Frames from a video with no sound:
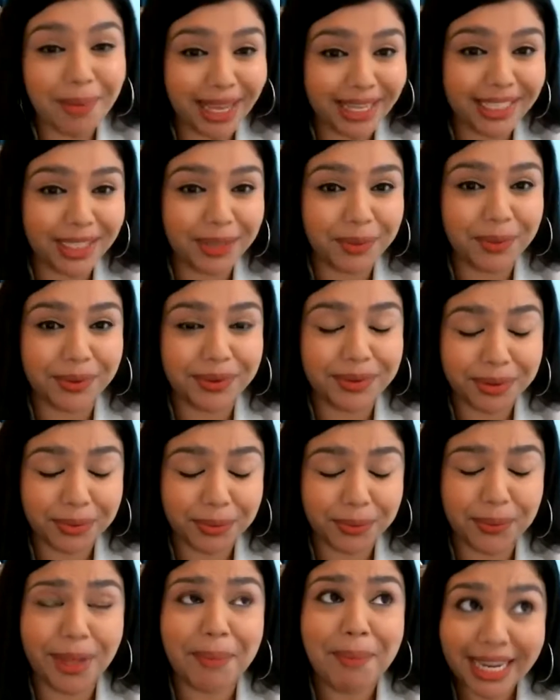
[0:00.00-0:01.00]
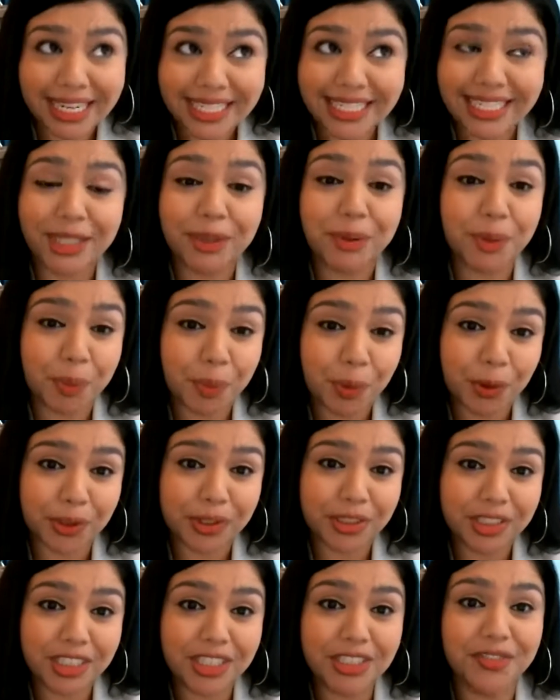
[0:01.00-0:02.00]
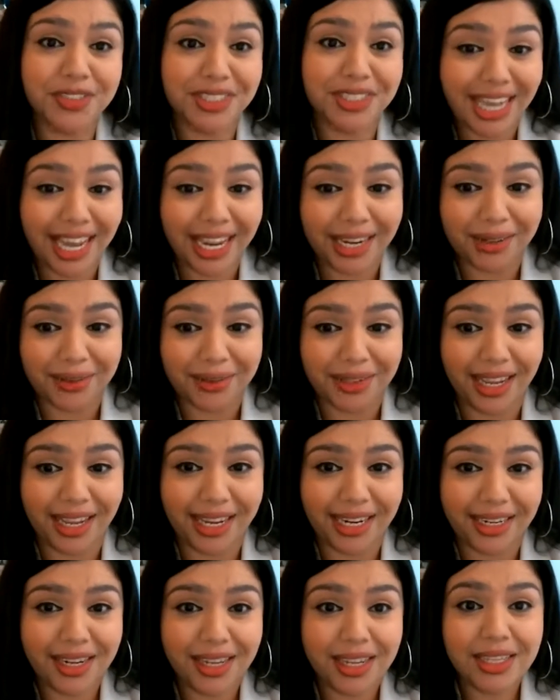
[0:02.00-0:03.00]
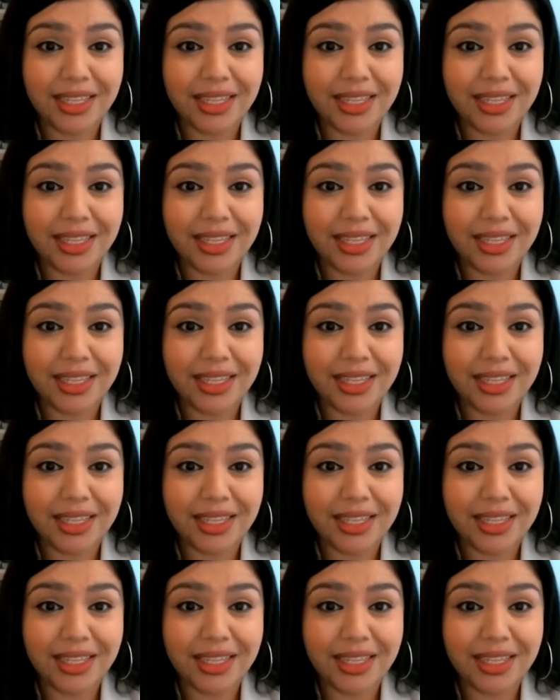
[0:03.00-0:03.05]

mandated reporters for Title IX.